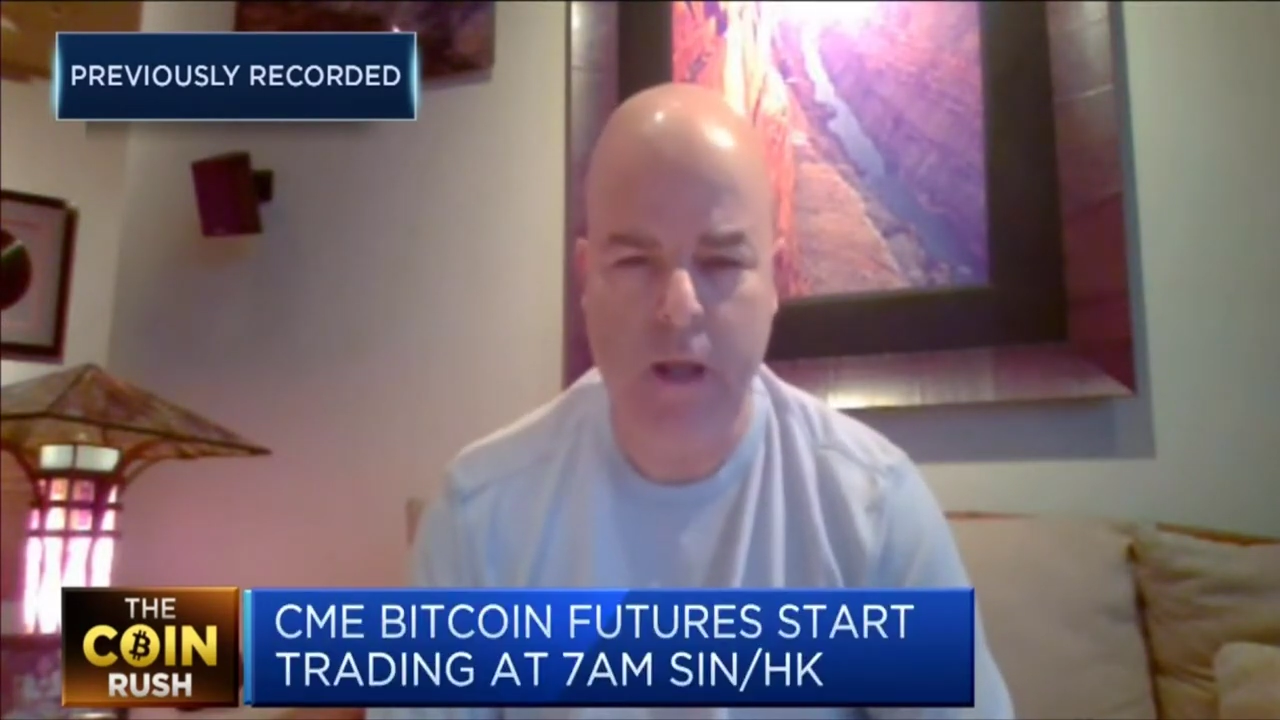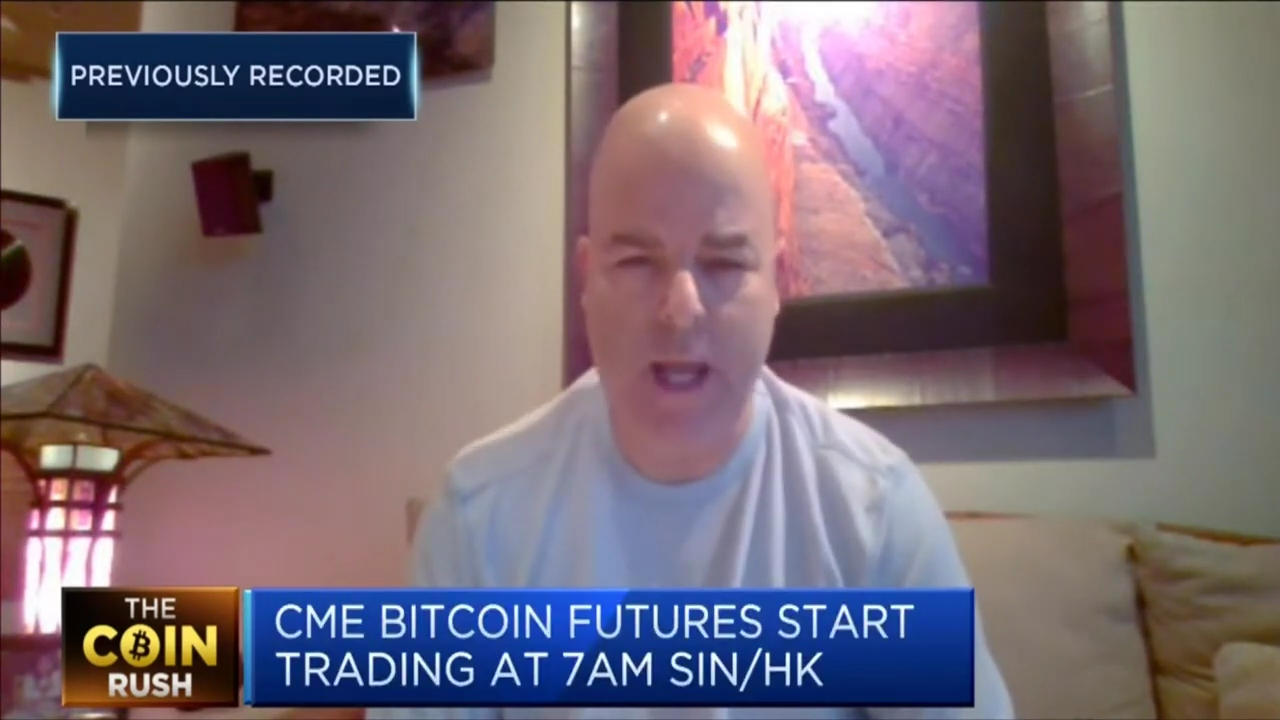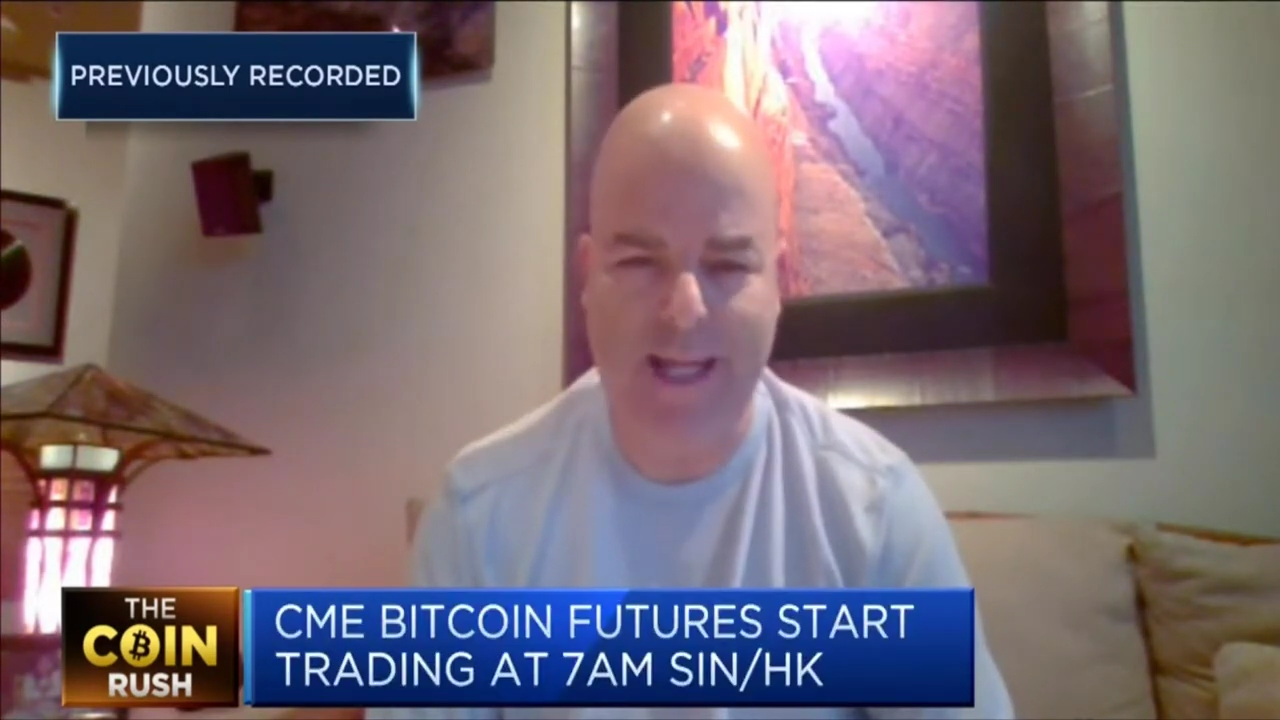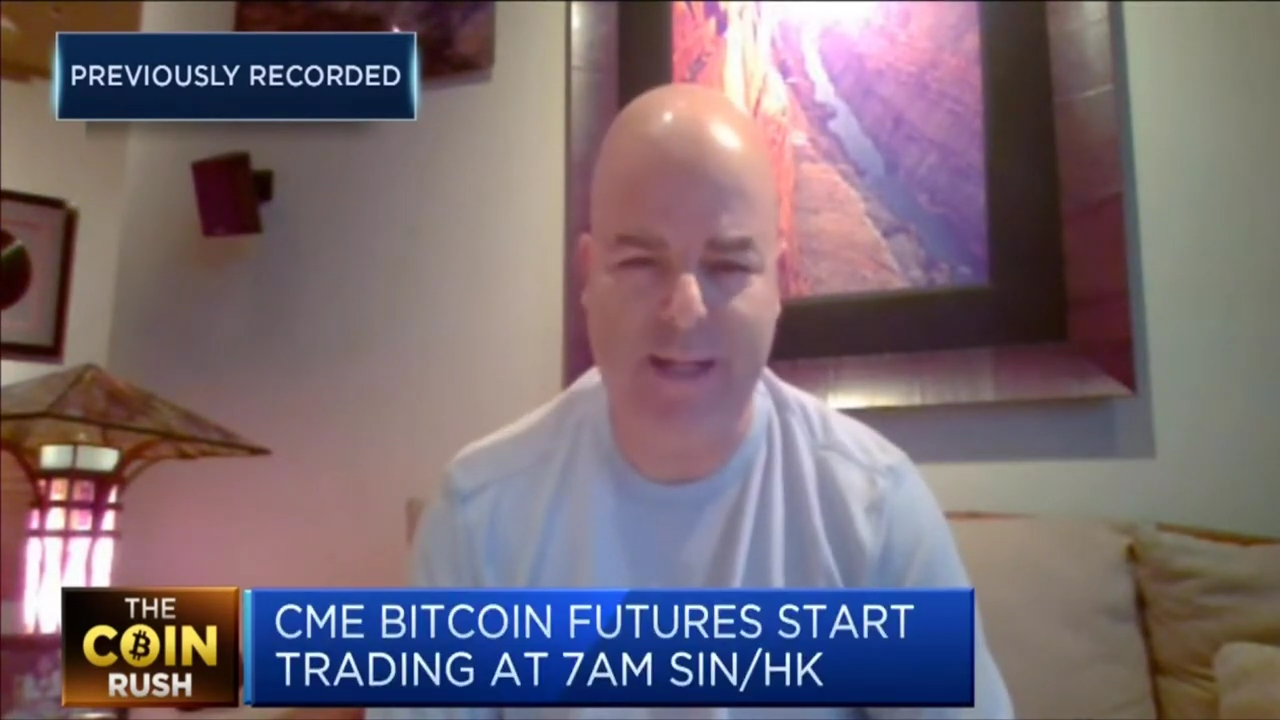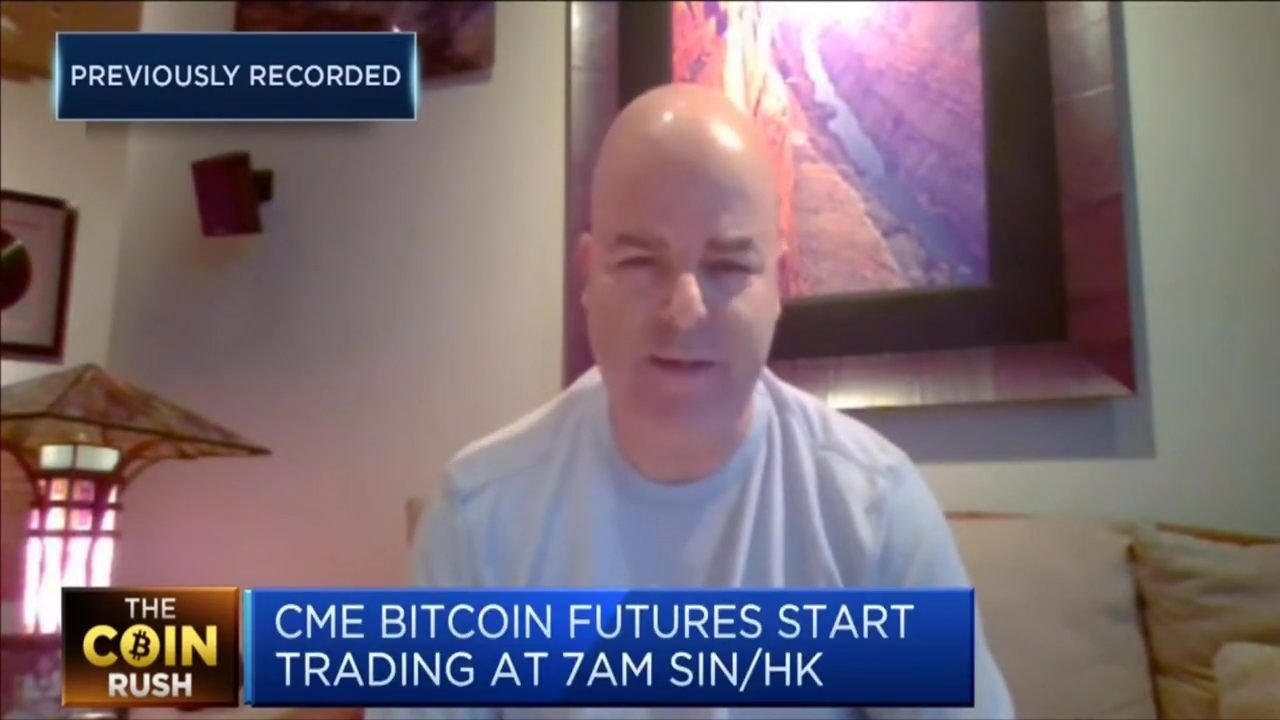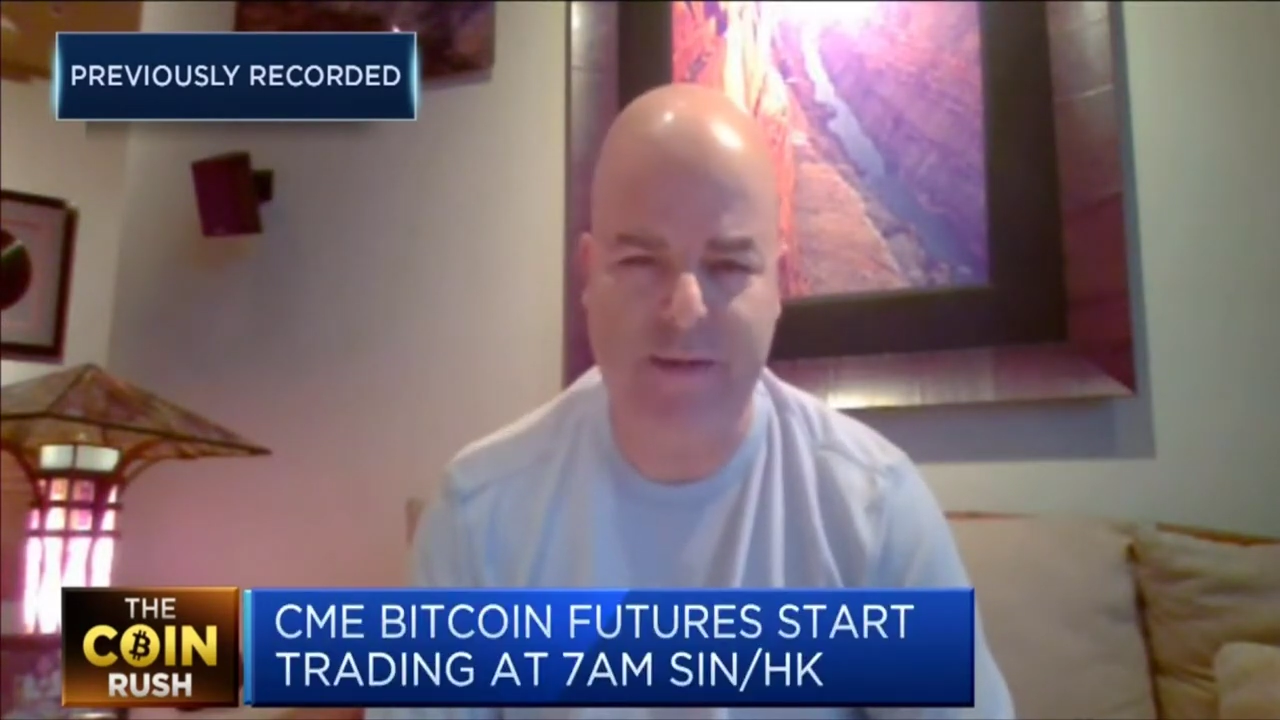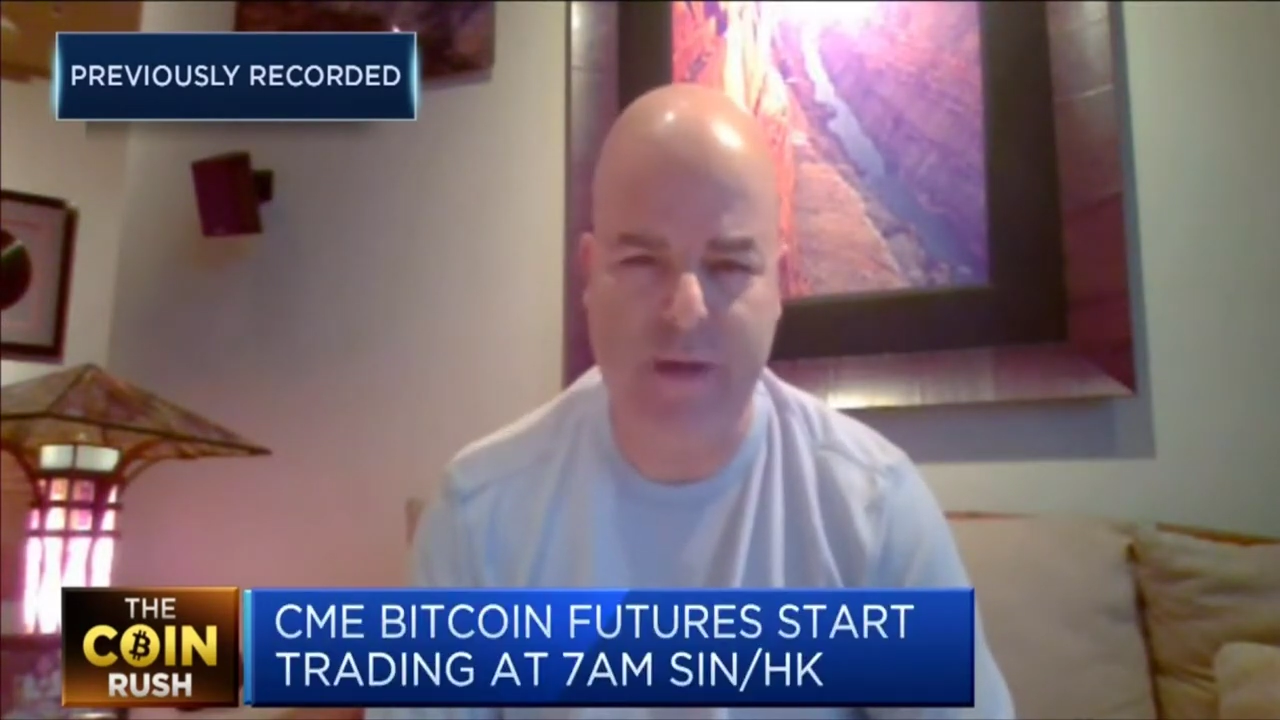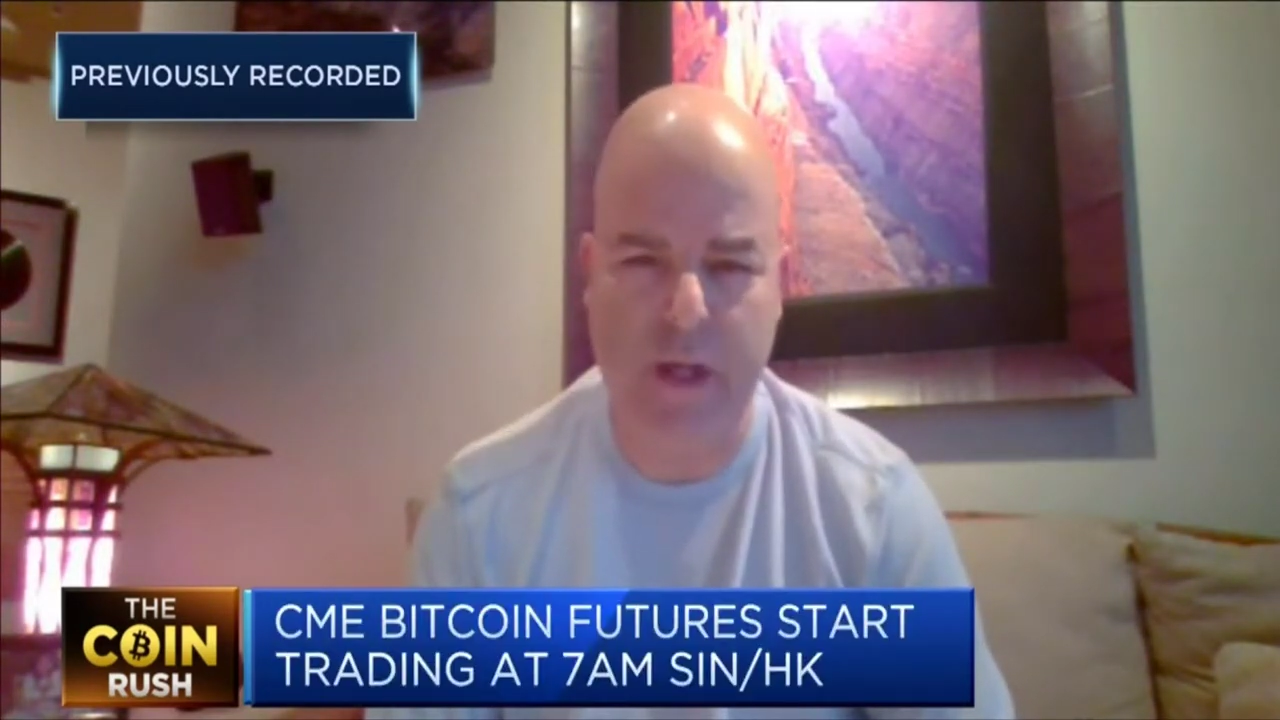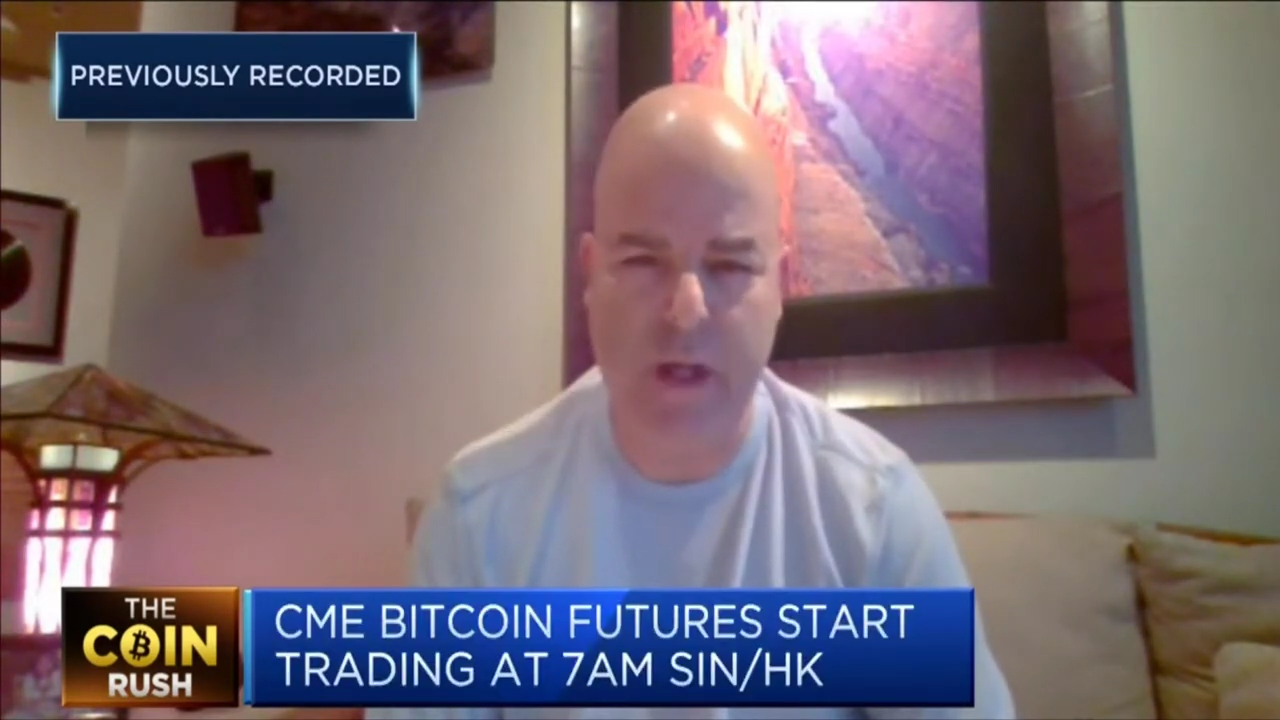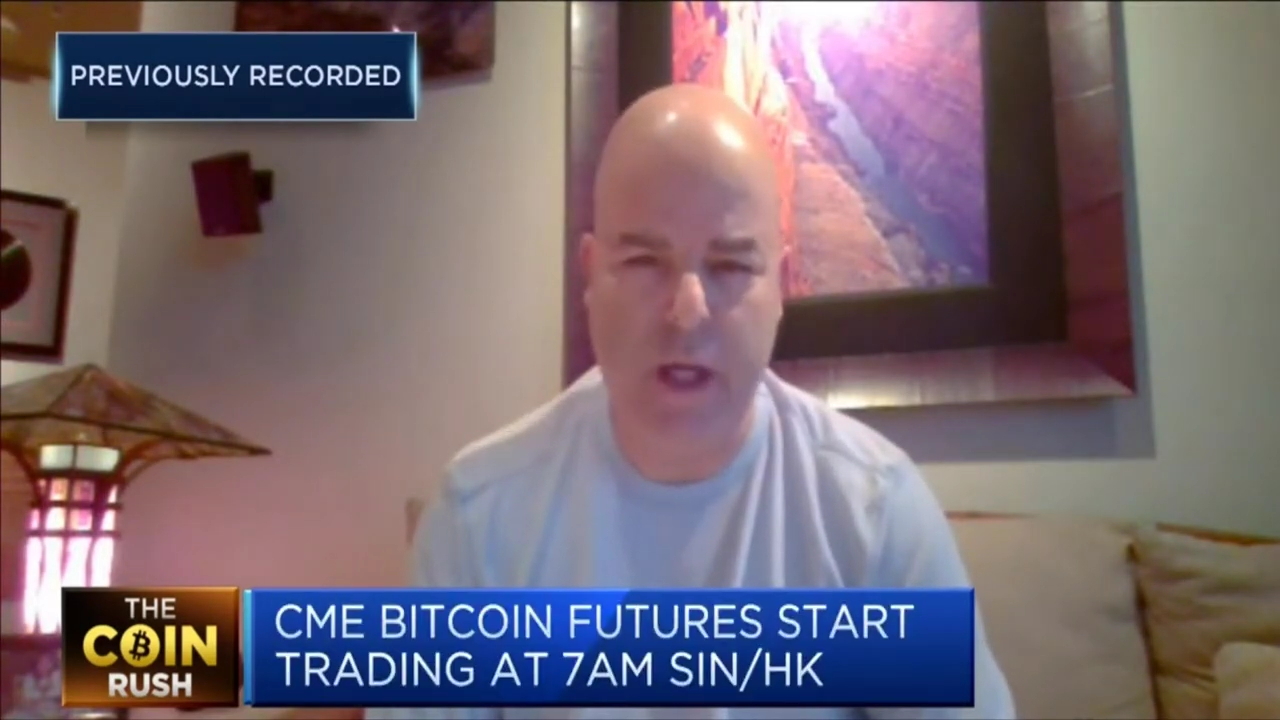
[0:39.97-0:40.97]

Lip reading: and